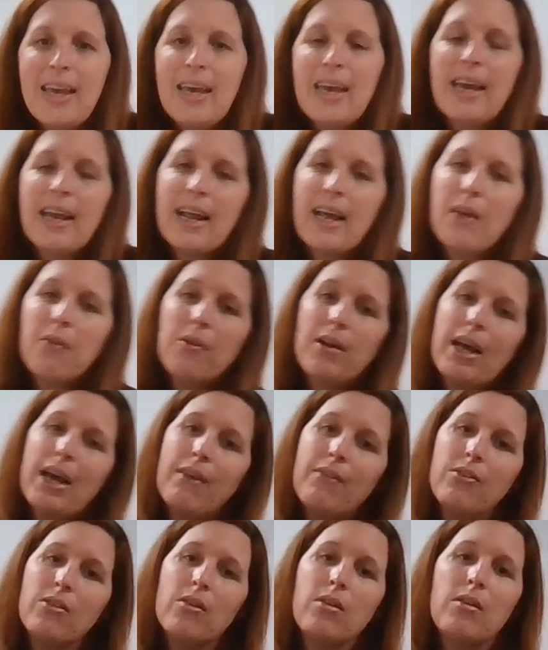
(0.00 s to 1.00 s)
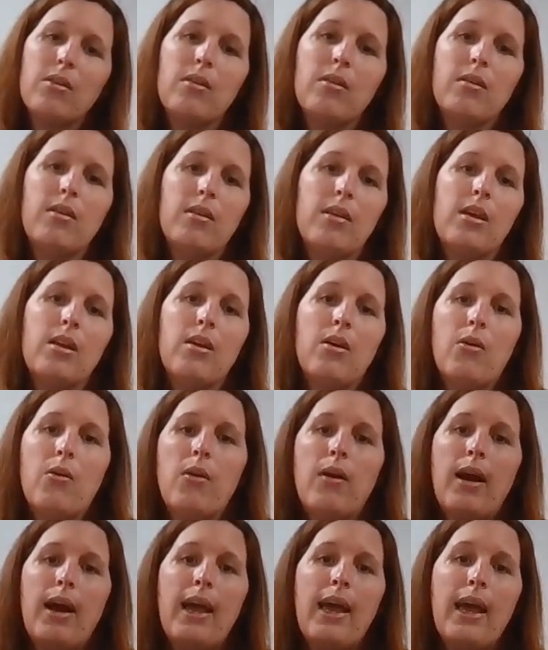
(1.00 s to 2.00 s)
And I would have to,
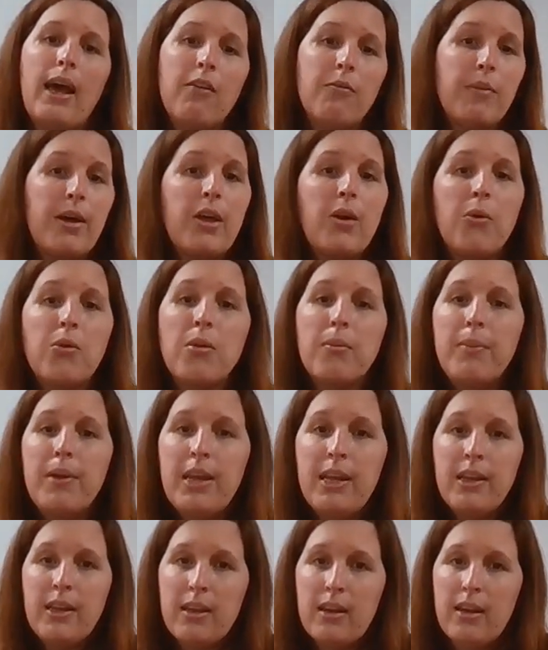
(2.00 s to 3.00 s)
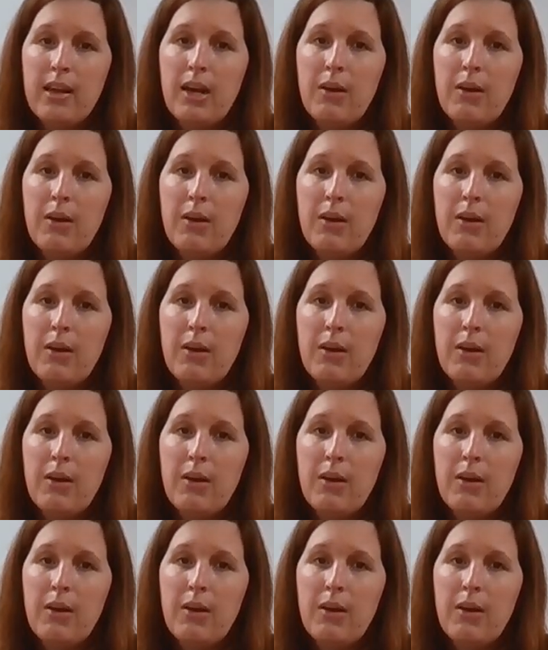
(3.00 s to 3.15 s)
I have my own opinion.